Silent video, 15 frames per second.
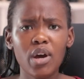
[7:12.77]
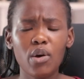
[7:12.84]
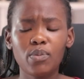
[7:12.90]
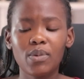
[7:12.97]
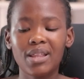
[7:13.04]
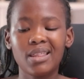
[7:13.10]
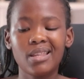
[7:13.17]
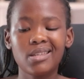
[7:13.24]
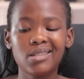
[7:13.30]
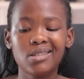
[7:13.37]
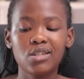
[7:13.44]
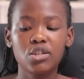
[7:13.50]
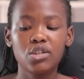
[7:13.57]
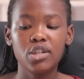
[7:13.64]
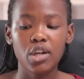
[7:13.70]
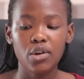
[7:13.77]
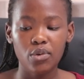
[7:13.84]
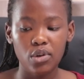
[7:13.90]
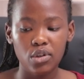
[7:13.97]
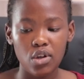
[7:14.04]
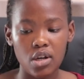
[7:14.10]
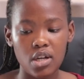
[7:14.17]
I hope that this
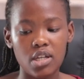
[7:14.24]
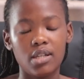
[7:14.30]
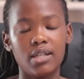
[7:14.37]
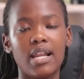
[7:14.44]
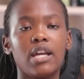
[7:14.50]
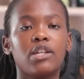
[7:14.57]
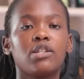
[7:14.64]
general knowledge /